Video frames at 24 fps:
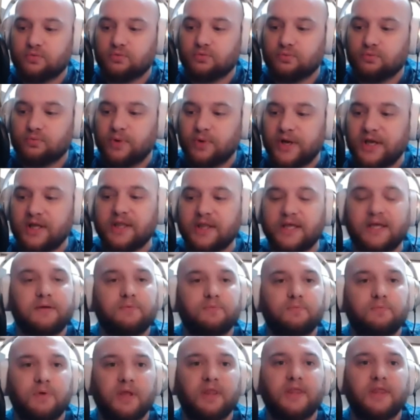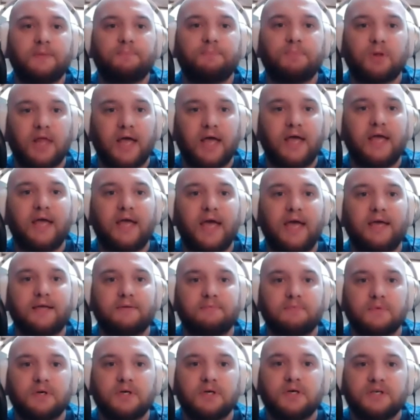really, really play a
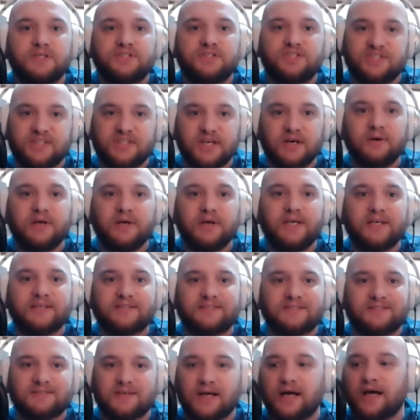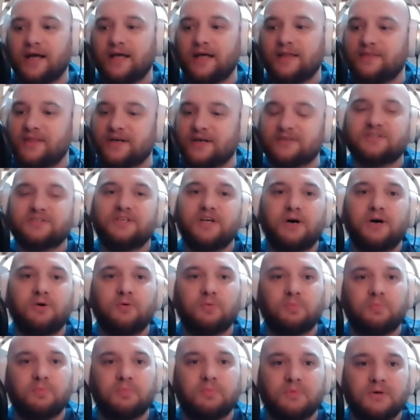yeah. serious. Uh, there's
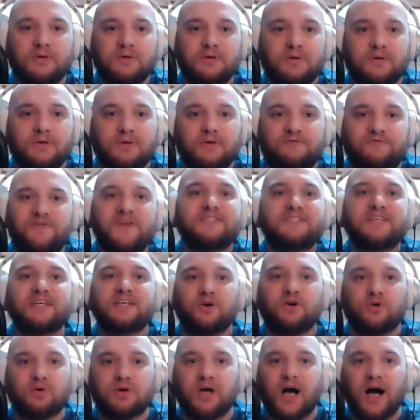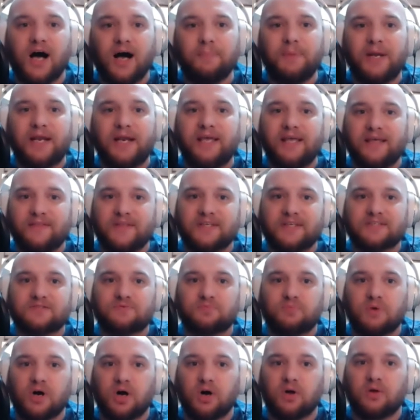no physical comedy in this
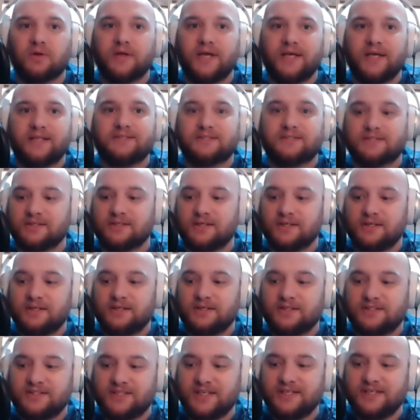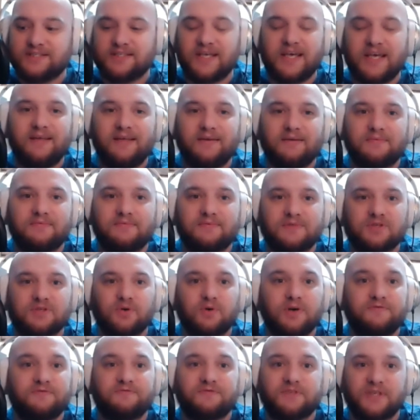role. It's she's a
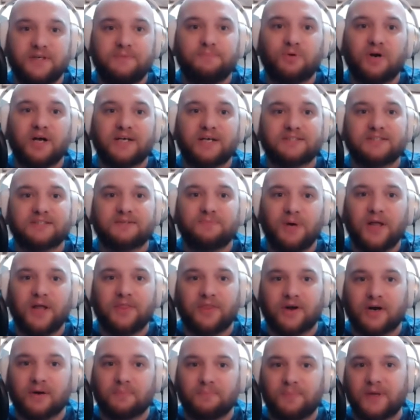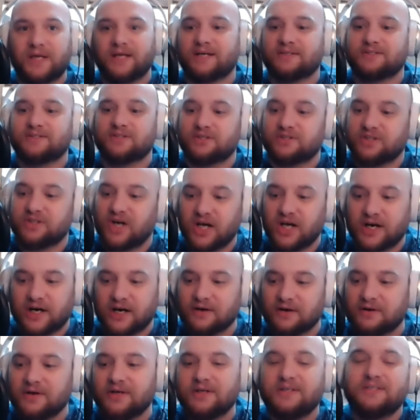sort of depressed mother because her
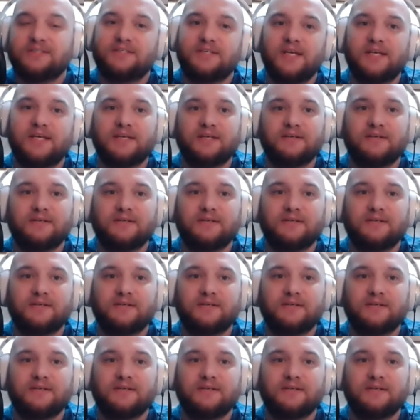daughter no sort of